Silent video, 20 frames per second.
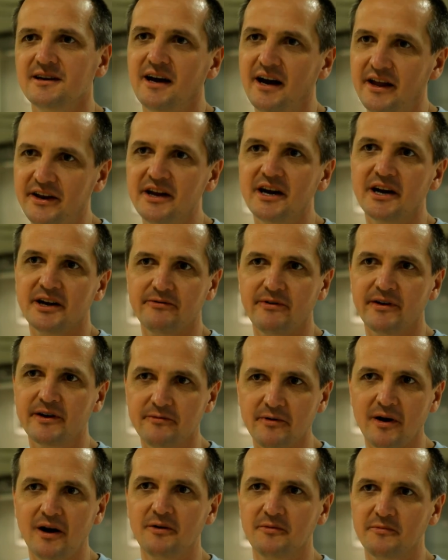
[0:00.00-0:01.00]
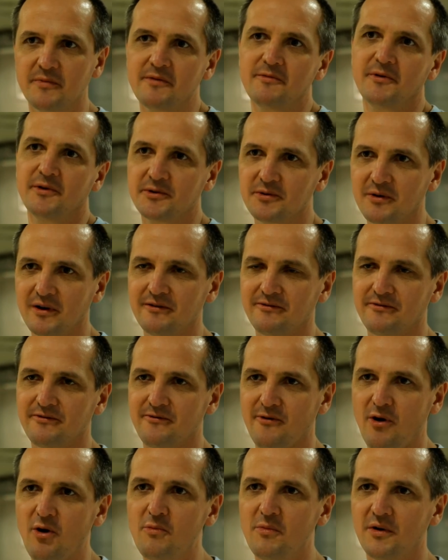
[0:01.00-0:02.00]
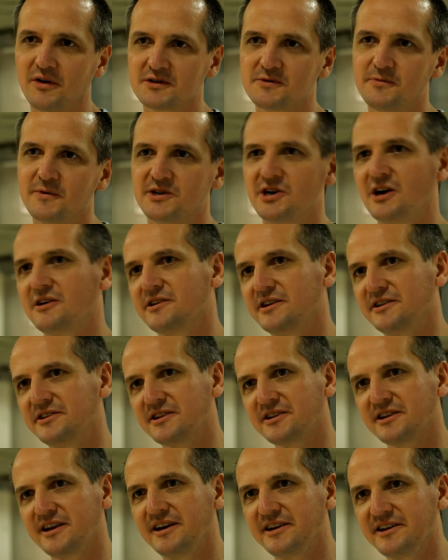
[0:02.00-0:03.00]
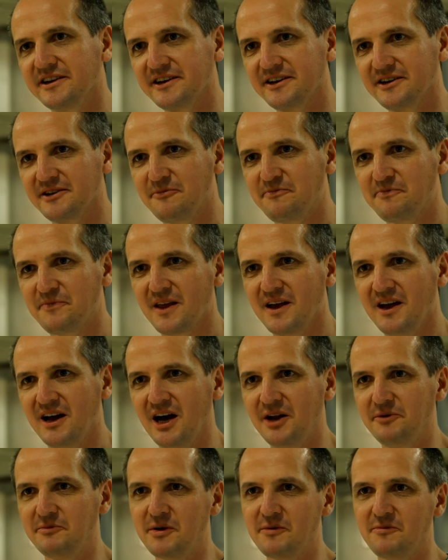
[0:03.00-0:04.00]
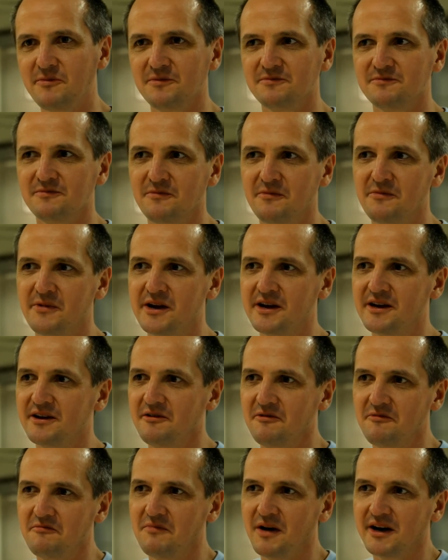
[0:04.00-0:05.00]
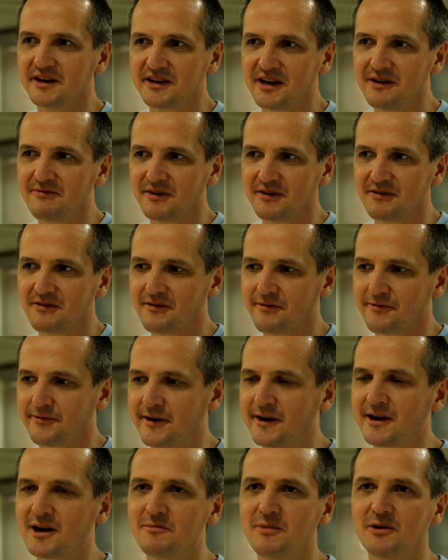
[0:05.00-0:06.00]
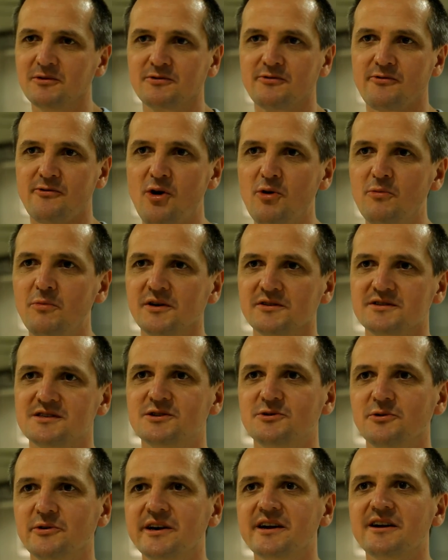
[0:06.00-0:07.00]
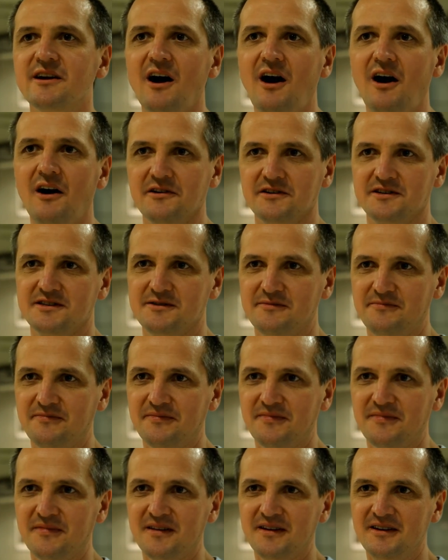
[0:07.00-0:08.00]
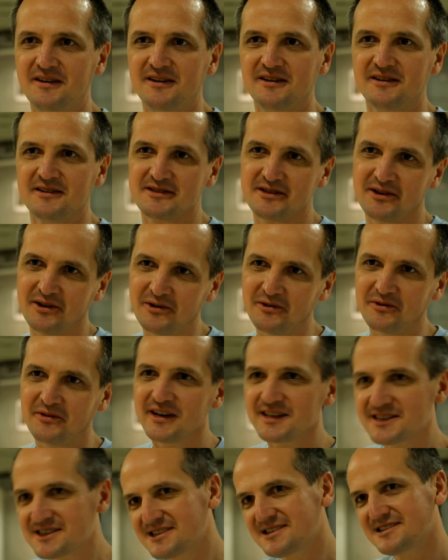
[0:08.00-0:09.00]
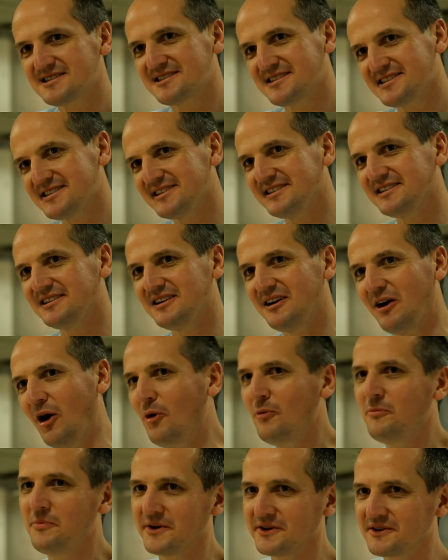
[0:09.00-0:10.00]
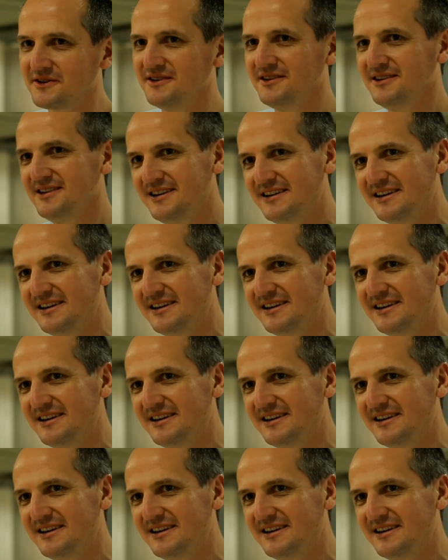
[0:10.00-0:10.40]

And the other way around, we want to have robots which are entertaining. And we might even think about robots doing arts. So that's open.